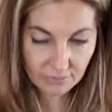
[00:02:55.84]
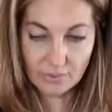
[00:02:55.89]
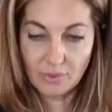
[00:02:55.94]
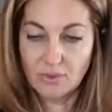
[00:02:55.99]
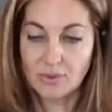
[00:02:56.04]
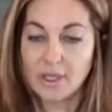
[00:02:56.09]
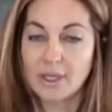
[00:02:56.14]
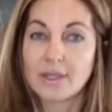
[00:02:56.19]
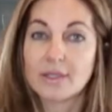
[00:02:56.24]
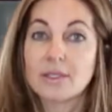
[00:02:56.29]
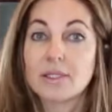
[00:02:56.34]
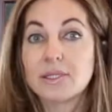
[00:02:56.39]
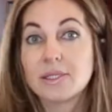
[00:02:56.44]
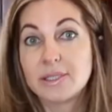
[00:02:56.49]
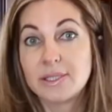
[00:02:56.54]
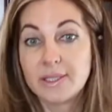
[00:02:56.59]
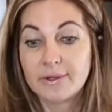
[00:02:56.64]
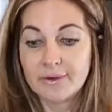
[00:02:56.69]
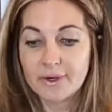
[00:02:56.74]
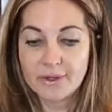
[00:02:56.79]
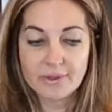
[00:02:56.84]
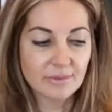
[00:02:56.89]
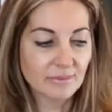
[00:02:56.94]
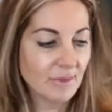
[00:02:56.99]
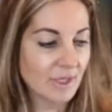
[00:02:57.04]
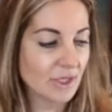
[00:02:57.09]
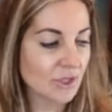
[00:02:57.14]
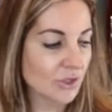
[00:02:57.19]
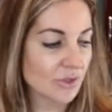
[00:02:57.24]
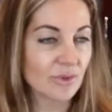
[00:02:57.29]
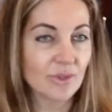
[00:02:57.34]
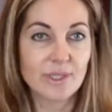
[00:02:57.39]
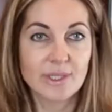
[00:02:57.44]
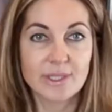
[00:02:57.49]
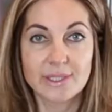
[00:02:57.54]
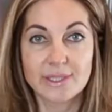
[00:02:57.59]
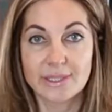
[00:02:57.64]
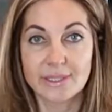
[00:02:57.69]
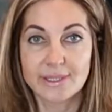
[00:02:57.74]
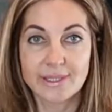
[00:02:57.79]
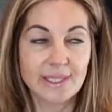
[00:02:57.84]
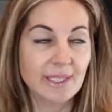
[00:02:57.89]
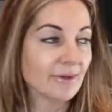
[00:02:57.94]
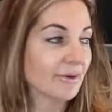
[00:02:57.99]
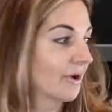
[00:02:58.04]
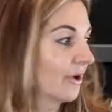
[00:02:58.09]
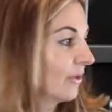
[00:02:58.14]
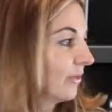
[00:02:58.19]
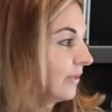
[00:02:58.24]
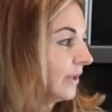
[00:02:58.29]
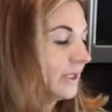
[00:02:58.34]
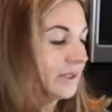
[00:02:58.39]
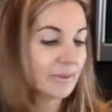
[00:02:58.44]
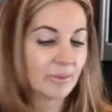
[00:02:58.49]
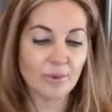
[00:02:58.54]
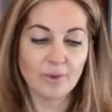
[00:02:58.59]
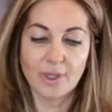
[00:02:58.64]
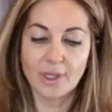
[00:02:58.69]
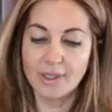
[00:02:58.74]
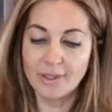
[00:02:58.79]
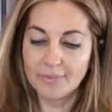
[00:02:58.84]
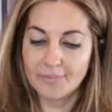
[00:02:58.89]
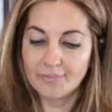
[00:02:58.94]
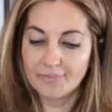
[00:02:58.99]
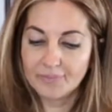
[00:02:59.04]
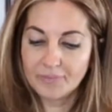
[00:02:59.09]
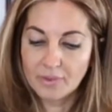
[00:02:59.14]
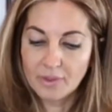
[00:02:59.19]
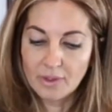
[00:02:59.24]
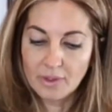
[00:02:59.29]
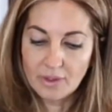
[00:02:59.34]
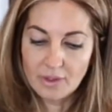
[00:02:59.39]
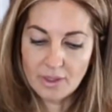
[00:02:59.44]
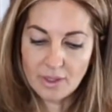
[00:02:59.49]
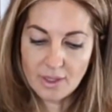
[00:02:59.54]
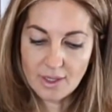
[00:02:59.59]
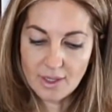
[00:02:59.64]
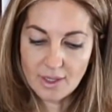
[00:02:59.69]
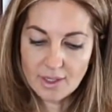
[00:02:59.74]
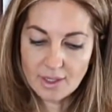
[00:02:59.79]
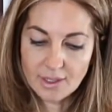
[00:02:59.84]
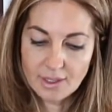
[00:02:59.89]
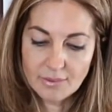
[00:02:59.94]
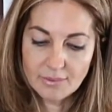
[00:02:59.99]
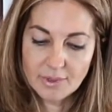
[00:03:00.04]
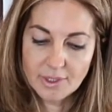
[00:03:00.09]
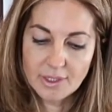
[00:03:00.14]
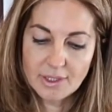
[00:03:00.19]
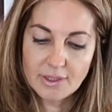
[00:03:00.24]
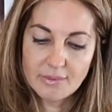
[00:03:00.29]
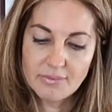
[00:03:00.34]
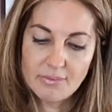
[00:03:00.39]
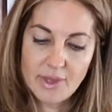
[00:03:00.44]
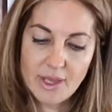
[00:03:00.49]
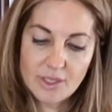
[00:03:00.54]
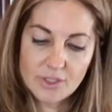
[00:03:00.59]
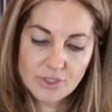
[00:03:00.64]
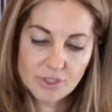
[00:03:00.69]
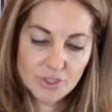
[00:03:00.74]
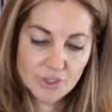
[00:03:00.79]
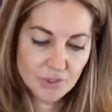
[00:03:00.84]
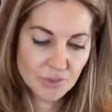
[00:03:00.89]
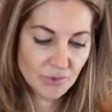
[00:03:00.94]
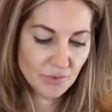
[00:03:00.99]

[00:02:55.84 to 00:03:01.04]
Okay, it's 0. Make sure it's on 0 with the ball. And I'm gonna measure